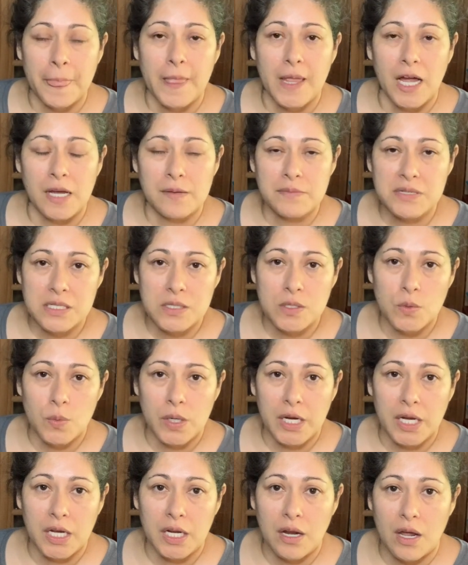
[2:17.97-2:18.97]
I'm still
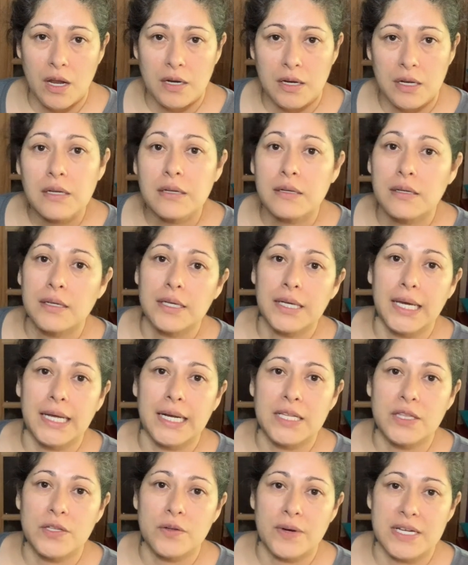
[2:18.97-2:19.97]
working on
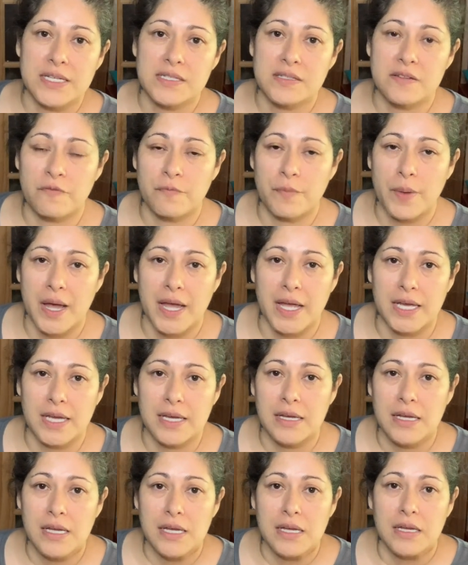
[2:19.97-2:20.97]
getting the rest of my
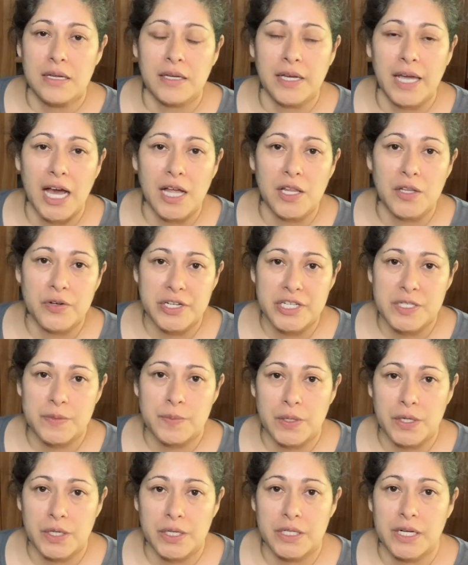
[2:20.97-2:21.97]
calories
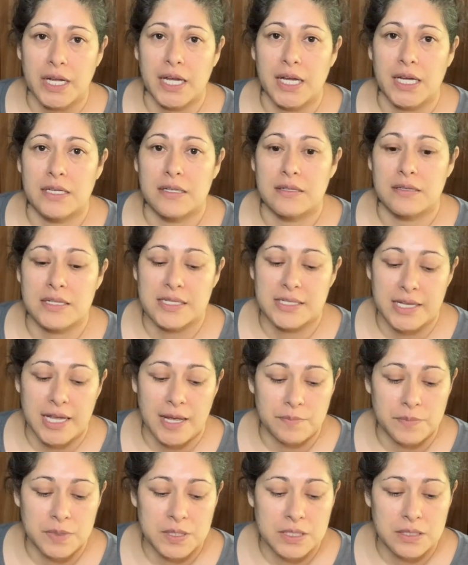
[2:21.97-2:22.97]
burned and the
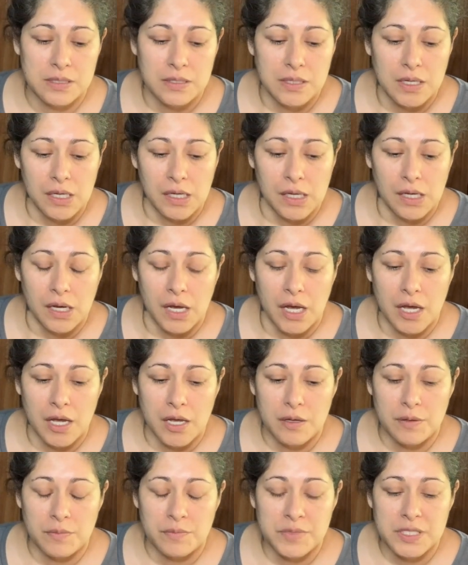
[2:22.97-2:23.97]
steps.
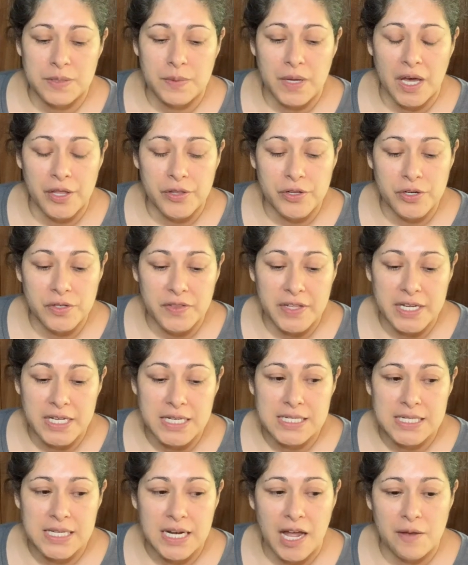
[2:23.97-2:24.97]
Some other
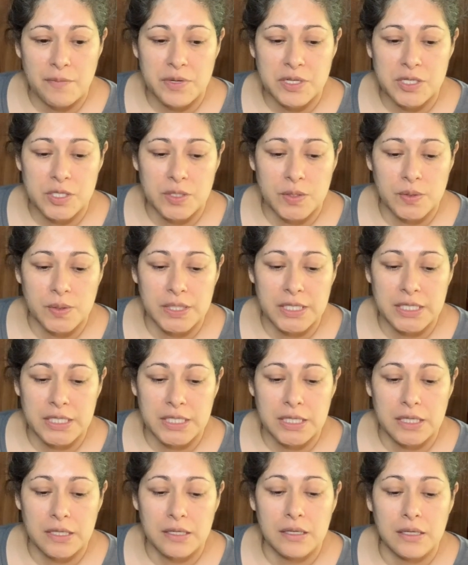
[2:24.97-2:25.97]
things that I've been
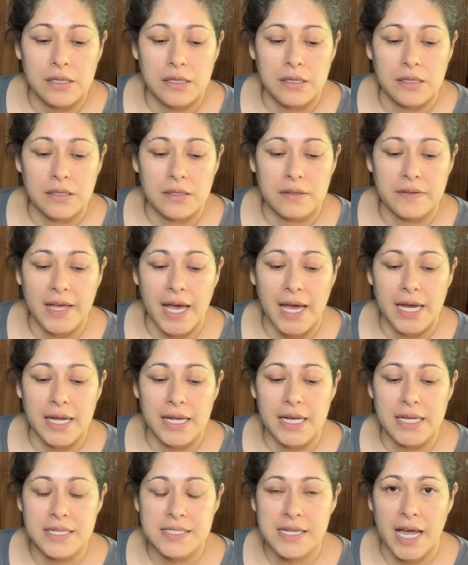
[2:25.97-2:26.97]
doing that
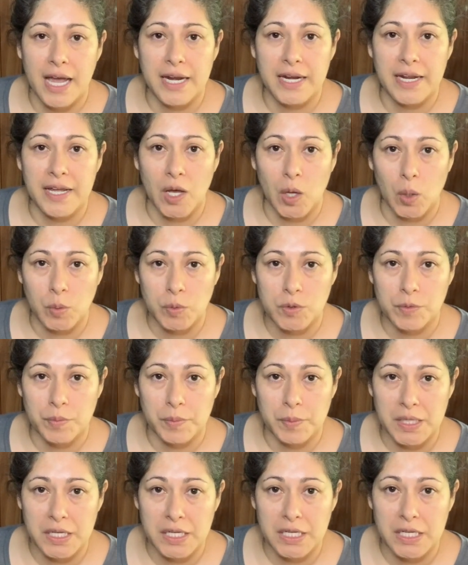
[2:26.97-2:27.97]
has kind of helped
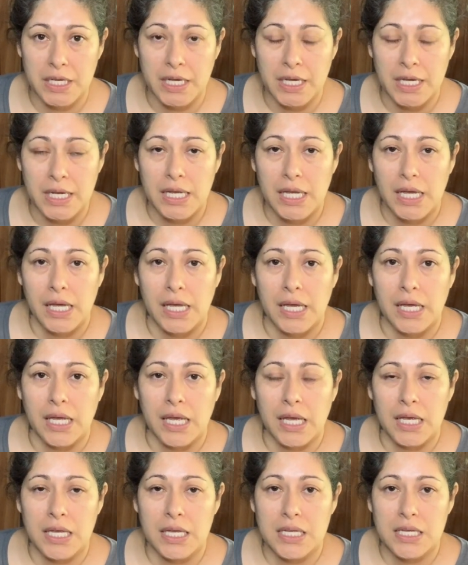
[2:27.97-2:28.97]
me
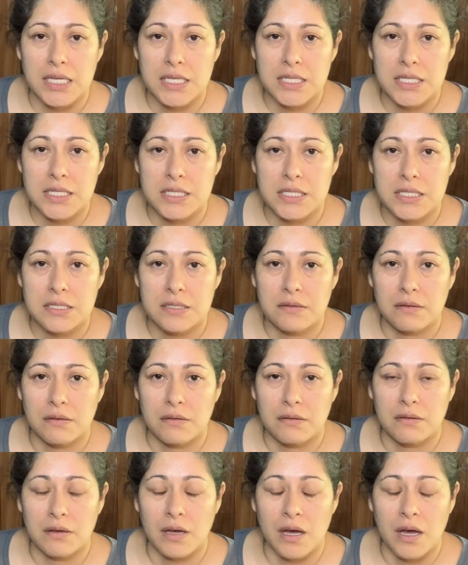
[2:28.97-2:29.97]
is
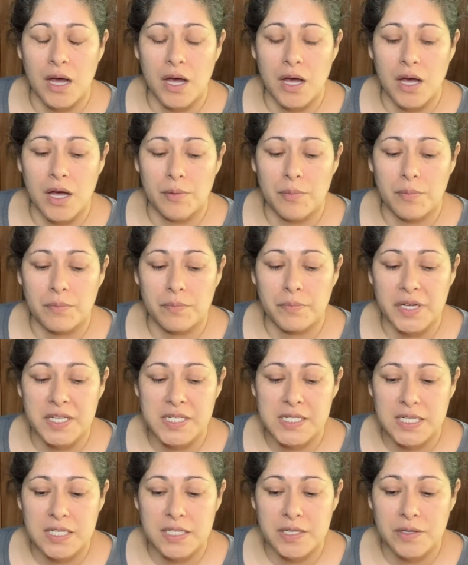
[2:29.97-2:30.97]

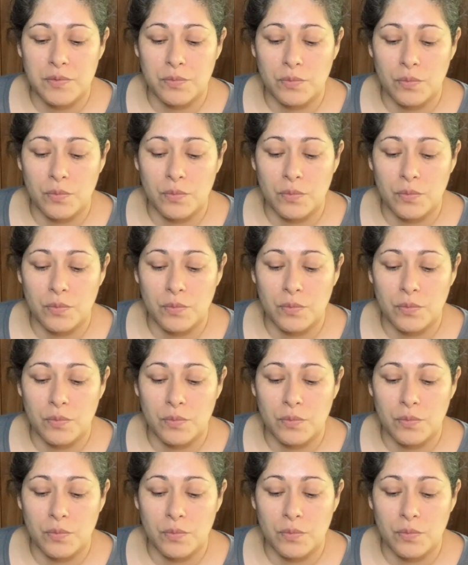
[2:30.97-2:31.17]
basically